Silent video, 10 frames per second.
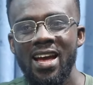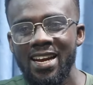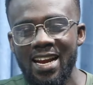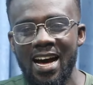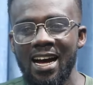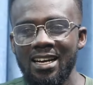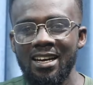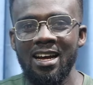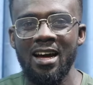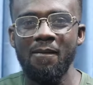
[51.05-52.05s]
And now,
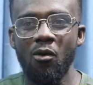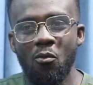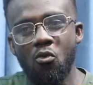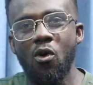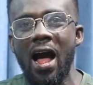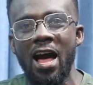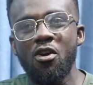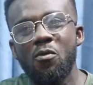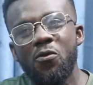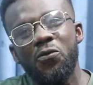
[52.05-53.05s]
I
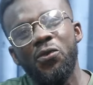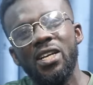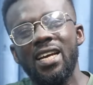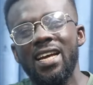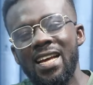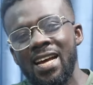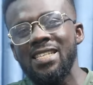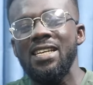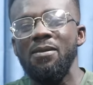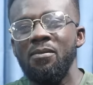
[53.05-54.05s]
am free
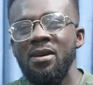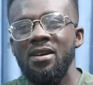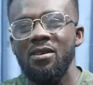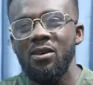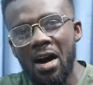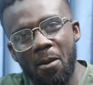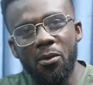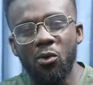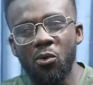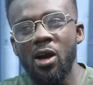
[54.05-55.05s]
SM
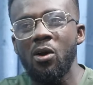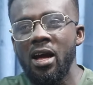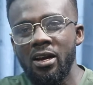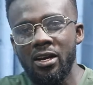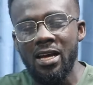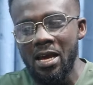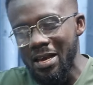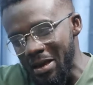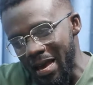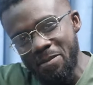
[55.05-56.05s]
camp, no,
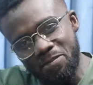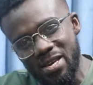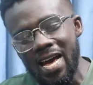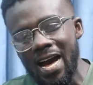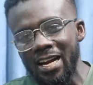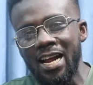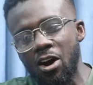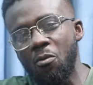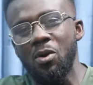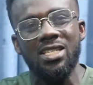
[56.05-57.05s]
BR,
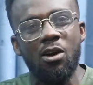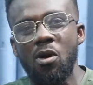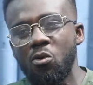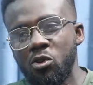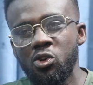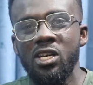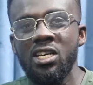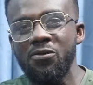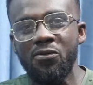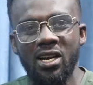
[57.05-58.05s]
now I'm watching
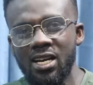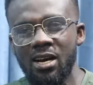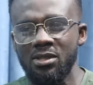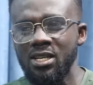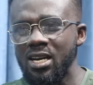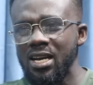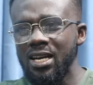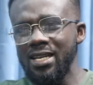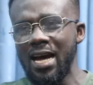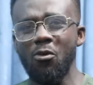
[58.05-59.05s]
joining different camps.
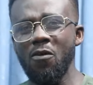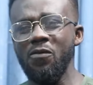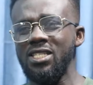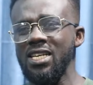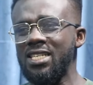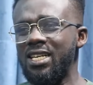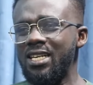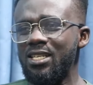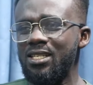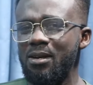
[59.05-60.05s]
That
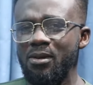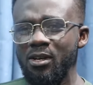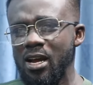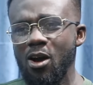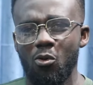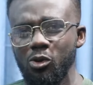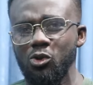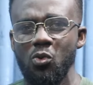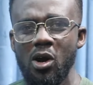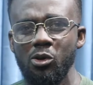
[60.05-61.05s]
conversation is, I mean, of
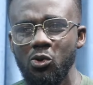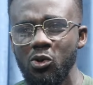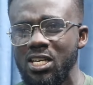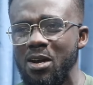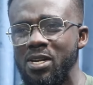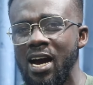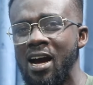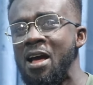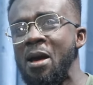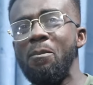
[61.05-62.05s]
course, our social media.